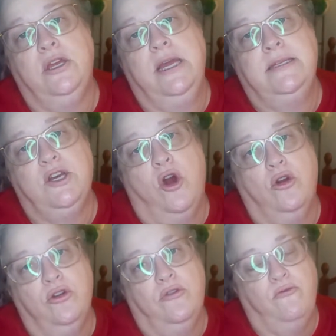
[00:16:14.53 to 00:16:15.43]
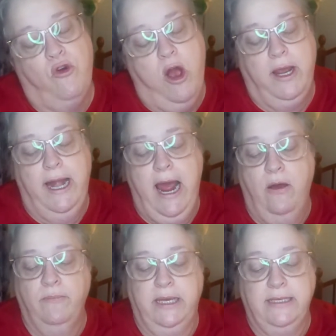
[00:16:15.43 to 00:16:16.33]
it's harder to frog it
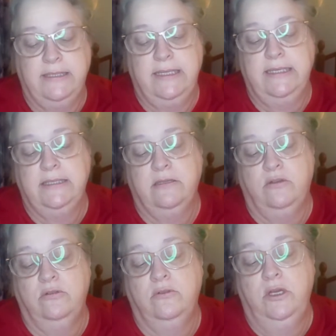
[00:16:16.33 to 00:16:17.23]
out because these little